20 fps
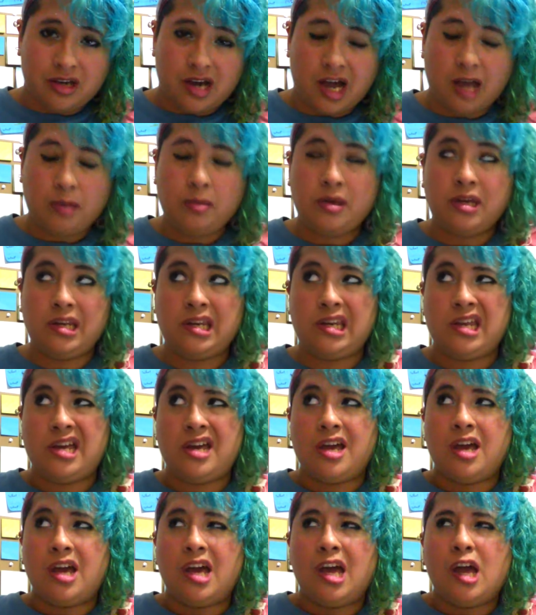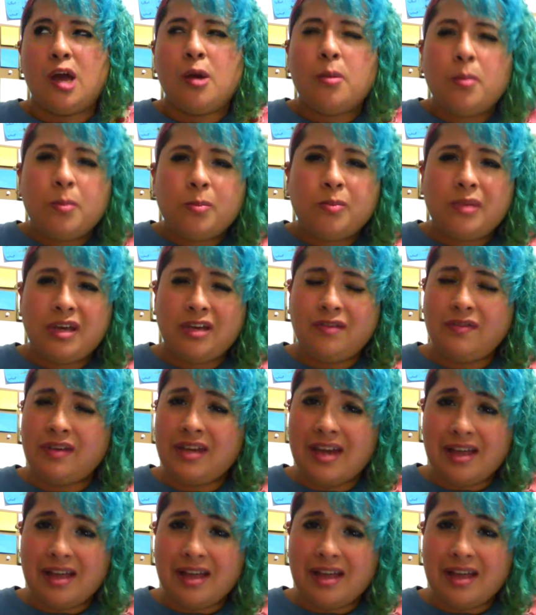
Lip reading: I mean, maybe